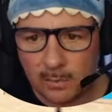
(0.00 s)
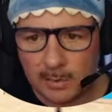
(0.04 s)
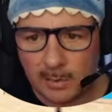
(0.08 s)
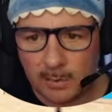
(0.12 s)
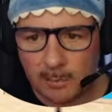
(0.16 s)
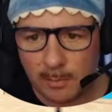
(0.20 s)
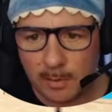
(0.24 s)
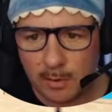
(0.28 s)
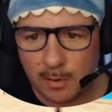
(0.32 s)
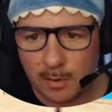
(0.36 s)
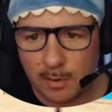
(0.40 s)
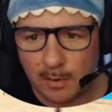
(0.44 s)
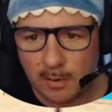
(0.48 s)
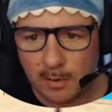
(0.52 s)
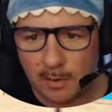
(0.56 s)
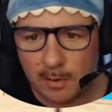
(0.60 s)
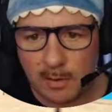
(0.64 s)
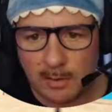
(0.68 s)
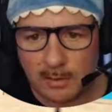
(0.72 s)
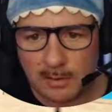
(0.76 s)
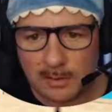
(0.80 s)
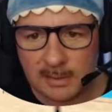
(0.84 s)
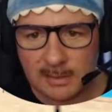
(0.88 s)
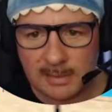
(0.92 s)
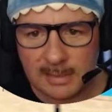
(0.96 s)
So we got
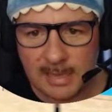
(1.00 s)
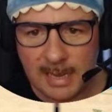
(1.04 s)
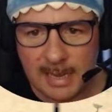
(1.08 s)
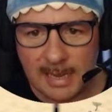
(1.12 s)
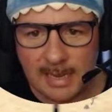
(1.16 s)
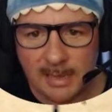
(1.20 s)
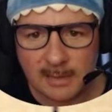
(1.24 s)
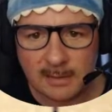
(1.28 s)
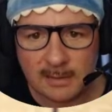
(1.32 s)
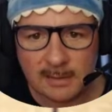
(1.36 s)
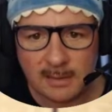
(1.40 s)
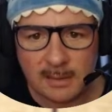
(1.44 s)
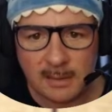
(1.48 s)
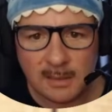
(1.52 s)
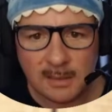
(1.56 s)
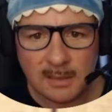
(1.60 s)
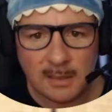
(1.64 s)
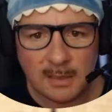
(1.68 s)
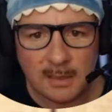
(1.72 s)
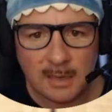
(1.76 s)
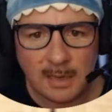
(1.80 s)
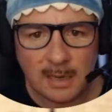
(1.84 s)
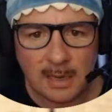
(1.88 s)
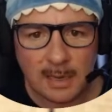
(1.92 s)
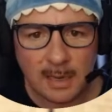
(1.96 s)
lots of sand,
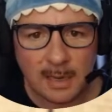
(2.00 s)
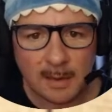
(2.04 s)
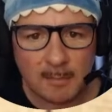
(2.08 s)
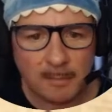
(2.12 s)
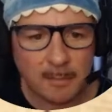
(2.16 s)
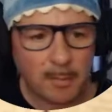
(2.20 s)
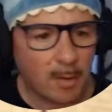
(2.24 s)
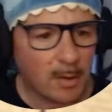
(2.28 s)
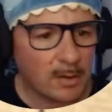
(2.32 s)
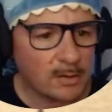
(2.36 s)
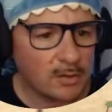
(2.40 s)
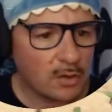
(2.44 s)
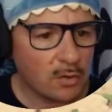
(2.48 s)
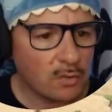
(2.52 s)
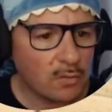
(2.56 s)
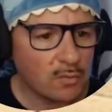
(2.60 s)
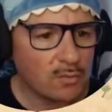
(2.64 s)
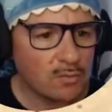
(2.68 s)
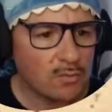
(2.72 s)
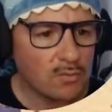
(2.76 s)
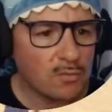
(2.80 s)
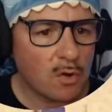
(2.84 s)
but I don't